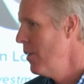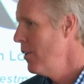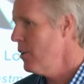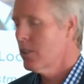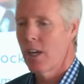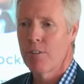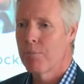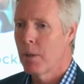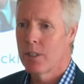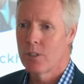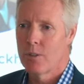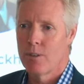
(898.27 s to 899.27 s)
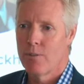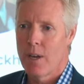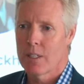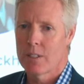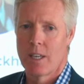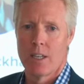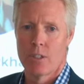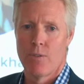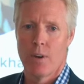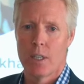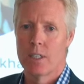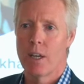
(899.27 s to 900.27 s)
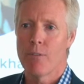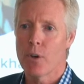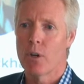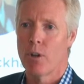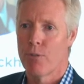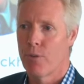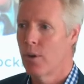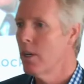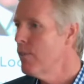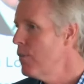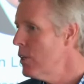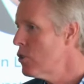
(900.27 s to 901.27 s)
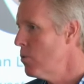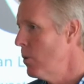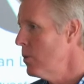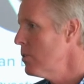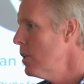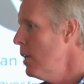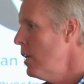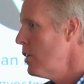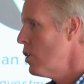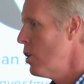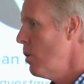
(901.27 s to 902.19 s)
They're a tough place to invest in. It's very difficult for individuals to